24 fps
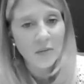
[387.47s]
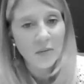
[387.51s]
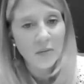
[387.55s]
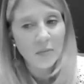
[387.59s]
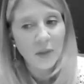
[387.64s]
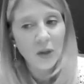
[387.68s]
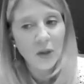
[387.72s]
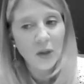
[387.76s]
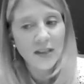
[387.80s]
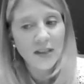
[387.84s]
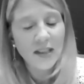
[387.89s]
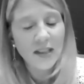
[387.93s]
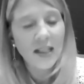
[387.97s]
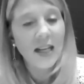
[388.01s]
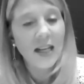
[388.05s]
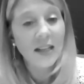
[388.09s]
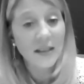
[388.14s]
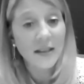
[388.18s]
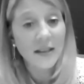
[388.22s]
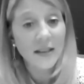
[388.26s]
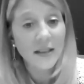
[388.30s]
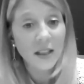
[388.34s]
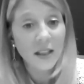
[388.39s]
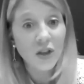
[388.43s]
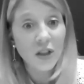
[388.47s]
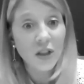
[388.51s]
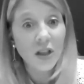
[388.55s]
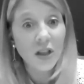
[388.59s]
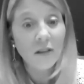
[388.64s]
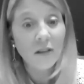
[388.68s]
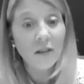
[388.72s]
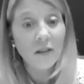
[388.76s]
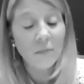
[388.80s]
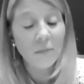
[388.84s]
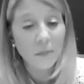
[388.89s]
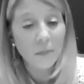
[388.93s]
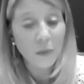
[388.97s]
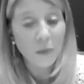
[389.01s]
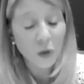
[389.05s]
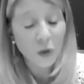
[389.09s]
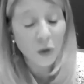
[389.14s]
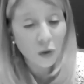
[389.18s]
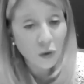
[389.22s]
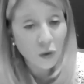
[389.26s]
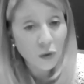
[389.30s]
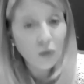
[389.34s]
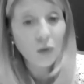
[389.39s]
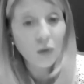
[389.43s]
because it had such a
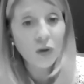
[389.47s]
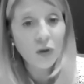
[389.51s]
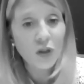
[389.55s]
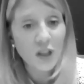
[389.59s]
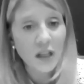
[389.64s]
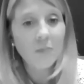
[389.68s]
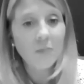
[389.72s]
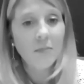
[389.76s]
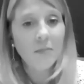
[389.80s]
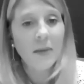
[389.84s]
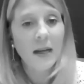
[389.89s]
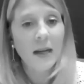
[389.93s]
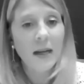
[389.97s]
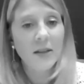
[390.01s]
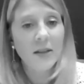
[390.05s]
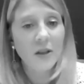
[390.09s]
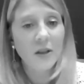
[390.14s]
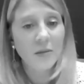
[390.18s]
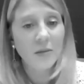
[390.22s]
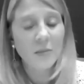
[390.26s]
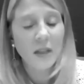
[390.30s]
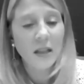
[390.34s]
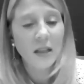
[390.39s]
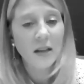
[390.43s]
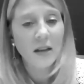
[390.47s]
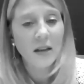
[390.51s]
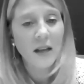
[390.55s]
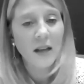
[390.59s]
huge impact on me.